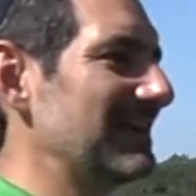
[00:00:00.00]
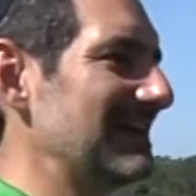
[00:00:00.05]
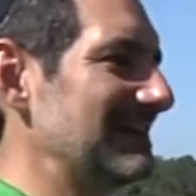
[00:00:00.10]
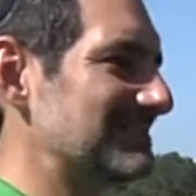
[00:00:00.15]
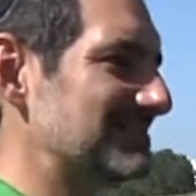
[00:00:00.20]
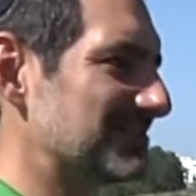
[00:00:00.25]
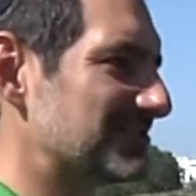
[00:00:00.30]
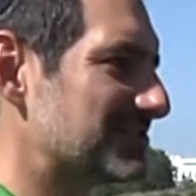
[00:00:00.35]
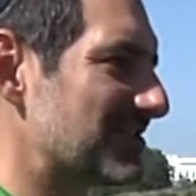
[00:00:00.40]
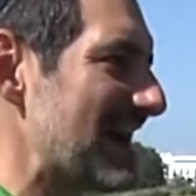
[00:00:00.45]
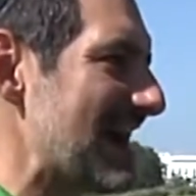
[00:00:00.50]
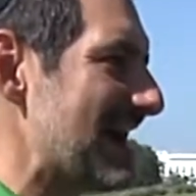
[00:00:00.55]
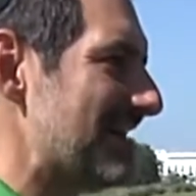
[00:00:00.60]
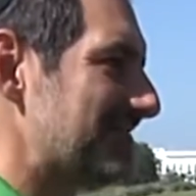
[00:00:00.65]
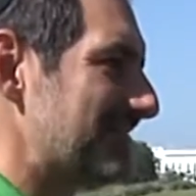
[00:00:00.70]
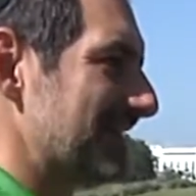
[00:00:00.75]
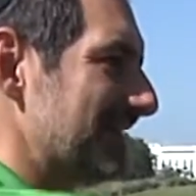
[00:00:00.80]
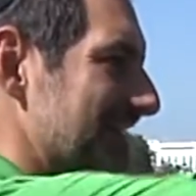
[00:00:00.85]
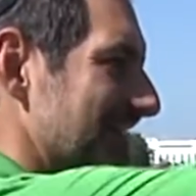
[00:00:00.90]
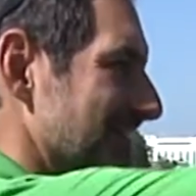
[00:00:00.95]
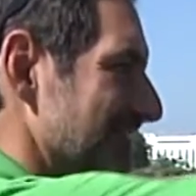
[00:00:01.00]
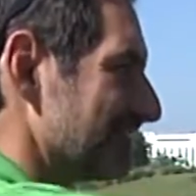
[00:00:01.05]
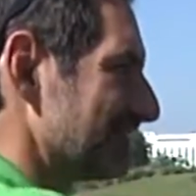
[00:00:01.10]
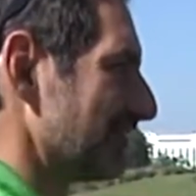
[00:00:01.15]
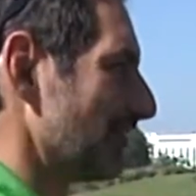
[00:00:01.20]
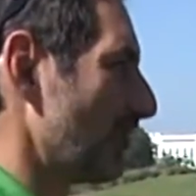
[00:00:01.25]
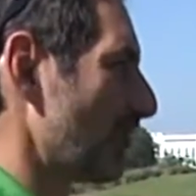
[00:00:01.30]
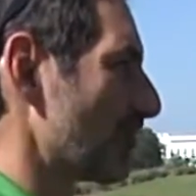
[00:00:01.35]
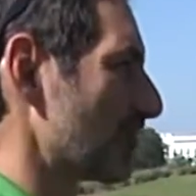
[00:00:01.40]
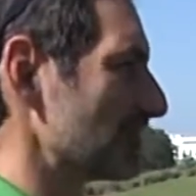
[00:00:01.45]
lanes of traffic and the
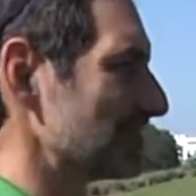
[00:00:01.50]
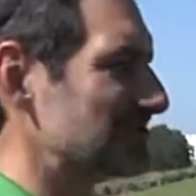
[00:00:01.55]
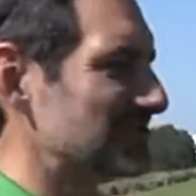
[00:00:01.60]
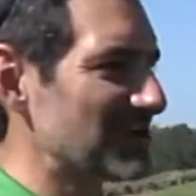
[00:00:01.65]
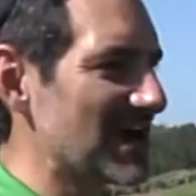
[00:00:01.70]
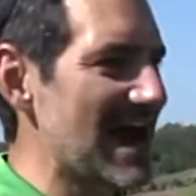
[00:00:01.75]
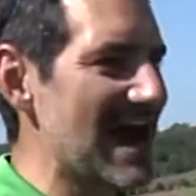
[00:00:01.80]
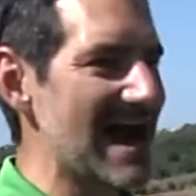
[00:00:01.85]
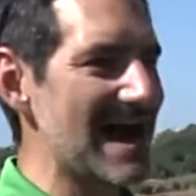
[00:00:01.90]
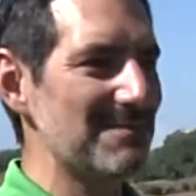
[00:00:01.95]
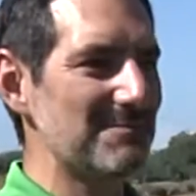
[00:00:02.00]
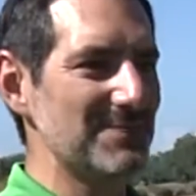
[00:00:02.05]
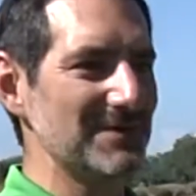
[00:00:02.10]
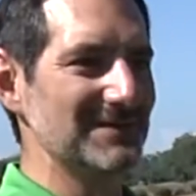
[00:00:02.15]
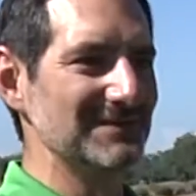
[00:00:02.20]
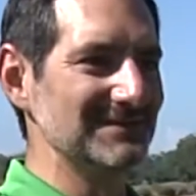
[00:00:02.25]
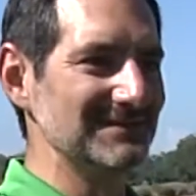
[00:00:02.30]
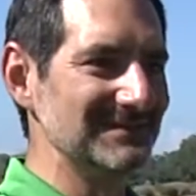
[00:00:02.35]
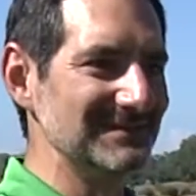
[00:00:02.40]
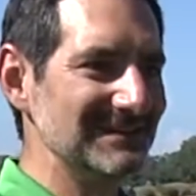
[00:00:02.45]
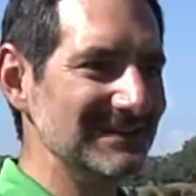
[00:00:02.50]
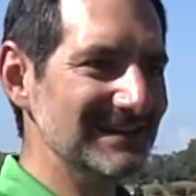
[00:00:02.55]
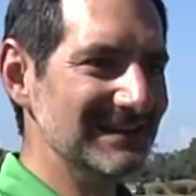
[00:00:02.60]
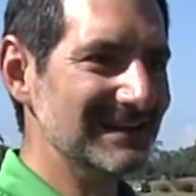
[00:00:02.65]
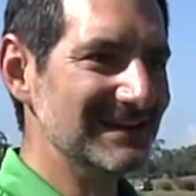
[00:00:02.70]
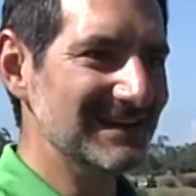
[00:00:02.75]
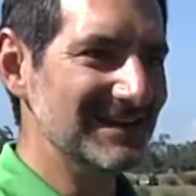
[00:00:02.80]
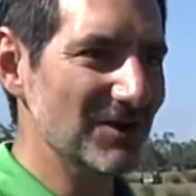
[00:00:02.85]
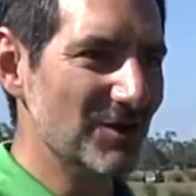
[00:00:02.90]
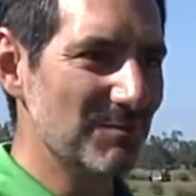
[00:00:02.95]
florist shop and
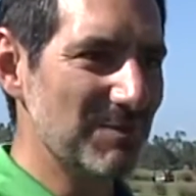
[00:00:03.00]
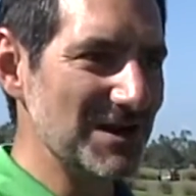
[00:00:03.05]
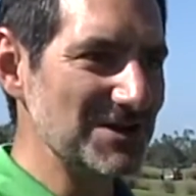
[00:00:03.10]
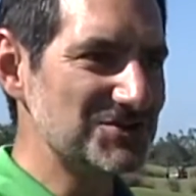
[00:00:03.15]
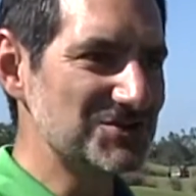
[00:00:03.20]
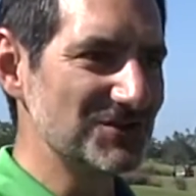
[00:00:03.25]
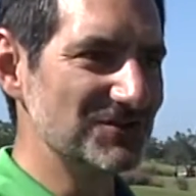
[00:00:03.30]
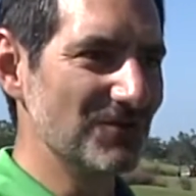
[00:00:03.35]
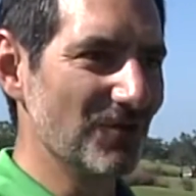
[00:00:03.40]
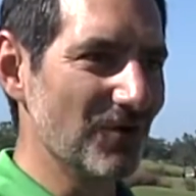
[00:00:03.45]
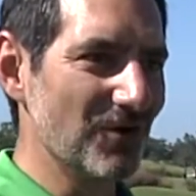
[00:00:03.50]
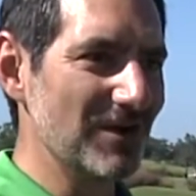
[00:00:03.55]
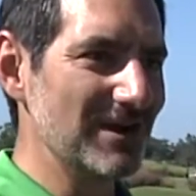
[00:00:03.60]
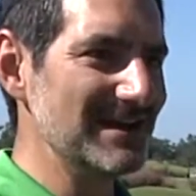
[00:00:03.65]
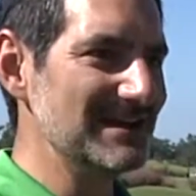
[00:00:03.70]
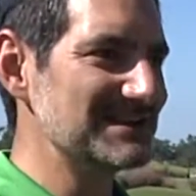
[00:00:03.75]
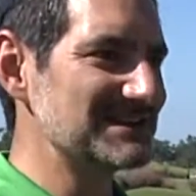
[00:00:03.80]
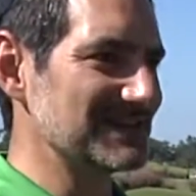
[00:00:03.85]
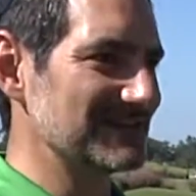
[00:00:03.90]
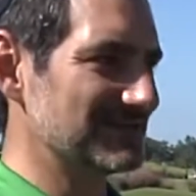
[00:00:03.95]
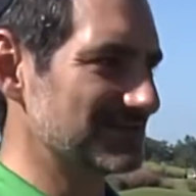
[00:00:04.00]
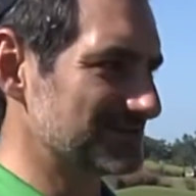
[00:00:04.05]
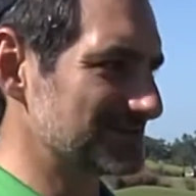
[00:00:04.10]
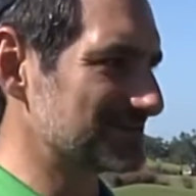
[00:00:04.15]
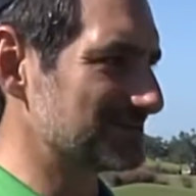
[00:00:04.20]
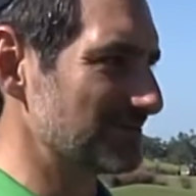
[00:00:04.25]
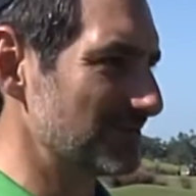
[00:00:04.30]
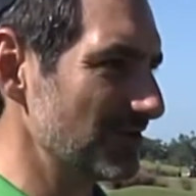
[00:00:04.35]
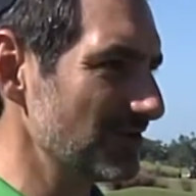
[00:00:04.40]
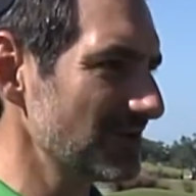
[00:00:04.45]
a bunch of noise and
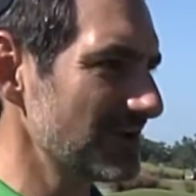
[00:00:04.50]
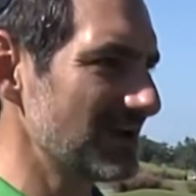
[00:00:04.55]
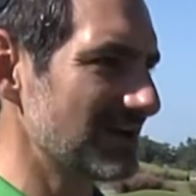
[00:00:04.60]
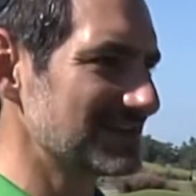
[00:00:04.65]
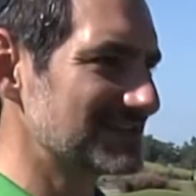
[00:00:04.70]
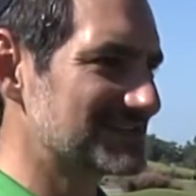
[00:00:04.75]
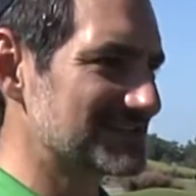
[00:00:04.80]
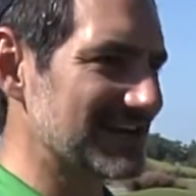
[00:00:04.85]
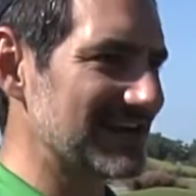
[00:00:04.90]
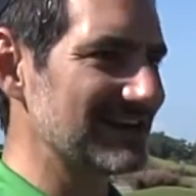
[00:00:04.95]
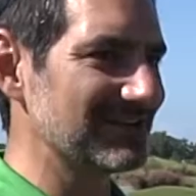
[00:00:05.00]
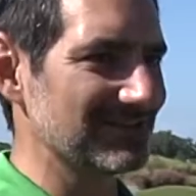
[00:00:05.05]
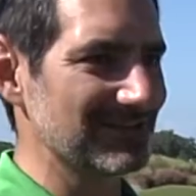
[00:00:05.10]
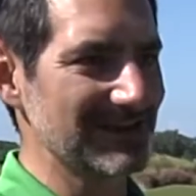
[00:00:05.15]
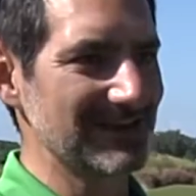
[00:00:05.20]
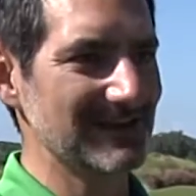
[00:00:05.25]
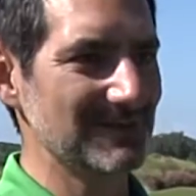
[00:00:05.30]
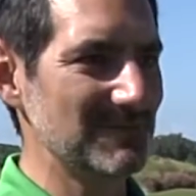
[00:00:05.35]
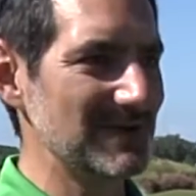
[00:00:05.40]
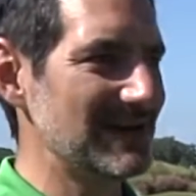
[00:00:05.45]
really unsightly.